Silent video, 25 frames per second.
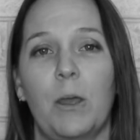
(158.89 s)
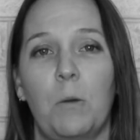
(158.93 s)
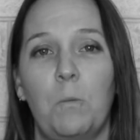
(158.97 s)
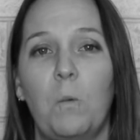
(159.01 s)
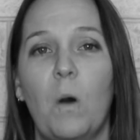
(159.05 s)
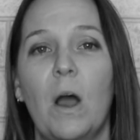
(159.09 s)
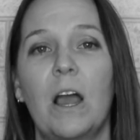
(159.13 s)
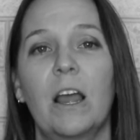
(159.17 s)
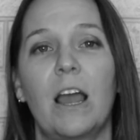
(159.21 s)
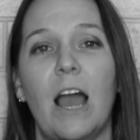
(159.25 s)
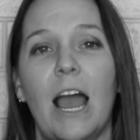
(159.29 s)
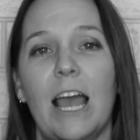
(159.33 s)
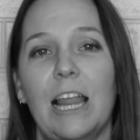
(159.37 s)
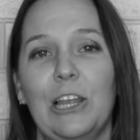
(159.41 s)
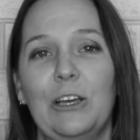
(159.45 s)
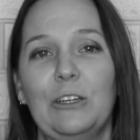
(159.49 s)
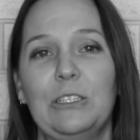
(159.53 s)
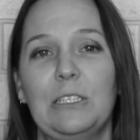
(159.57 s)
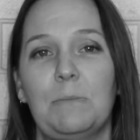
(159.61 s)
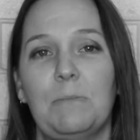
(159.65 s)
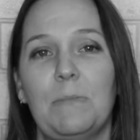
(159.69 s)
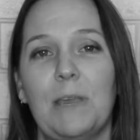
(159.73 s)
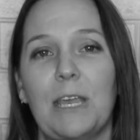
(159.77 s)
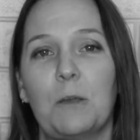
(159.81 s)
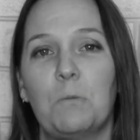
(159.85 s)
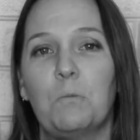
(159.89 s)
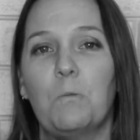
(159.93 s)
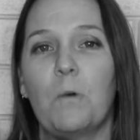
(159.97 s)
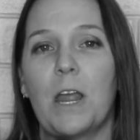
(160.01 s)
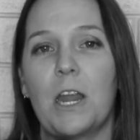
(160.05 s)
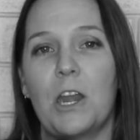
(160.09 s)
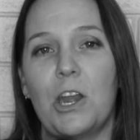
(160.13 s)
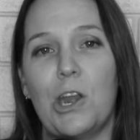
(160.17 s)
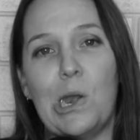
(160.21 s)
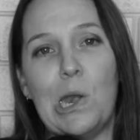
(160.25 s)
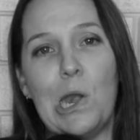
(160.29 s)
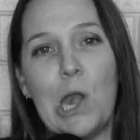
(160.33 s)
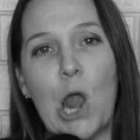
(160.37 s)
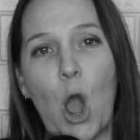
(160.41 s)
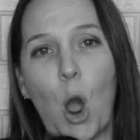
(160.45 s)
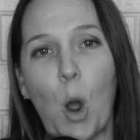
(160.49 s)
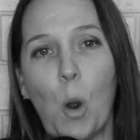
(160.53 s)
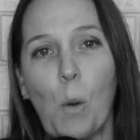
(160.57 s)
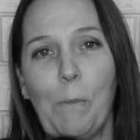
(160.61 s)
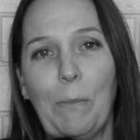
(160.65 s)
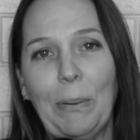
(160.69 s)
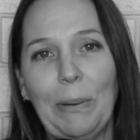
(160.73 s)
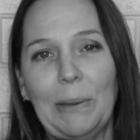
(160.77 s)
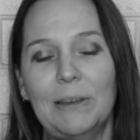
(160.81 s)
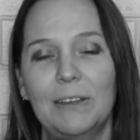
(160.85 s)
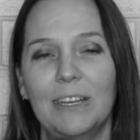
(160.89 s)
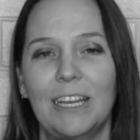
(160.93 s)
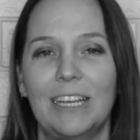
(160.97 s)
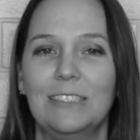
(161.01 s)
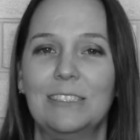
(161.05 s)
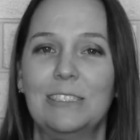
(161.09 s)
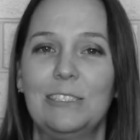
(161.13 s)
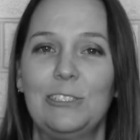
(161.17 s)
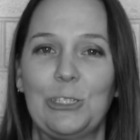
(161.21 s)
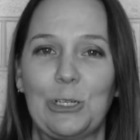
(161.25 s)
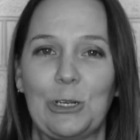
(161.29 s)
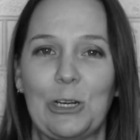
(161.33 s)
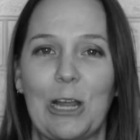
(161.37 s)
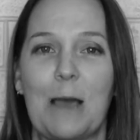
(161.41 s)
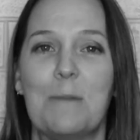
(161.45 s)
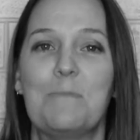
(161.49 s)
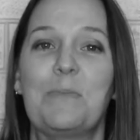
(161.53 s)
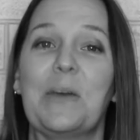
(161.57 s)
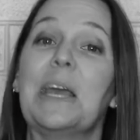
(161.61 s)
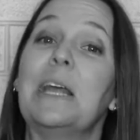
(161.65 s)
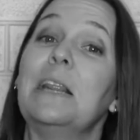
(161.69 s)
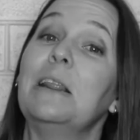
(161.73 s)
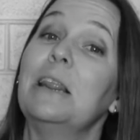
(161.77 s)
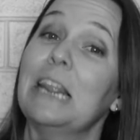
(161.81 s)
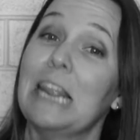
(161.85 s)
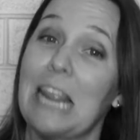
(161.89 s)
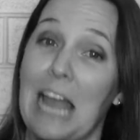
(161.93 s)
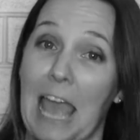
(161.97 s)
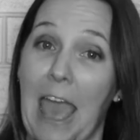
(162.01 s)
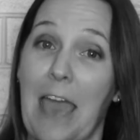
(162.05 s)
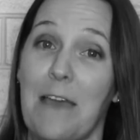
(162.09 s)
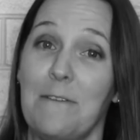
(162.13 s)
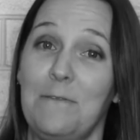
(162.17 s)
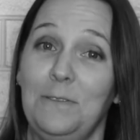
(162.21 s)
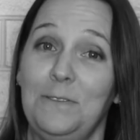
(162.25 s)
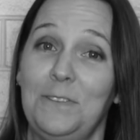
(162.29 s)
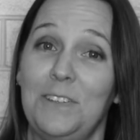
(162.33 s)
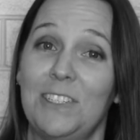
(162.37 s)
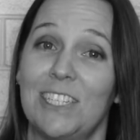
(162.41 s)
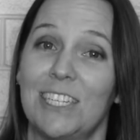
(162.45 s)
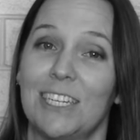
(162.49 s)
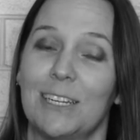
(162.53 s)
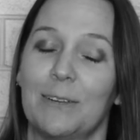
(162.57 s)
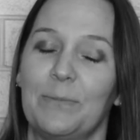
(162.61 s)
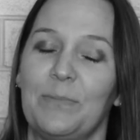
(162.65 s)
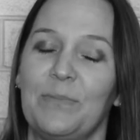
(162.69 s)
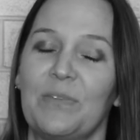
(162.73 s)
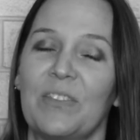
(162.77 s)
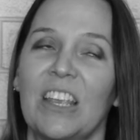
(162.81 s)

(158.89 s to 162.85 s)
and one guy looked at me and went, "Nope," and stood up and left.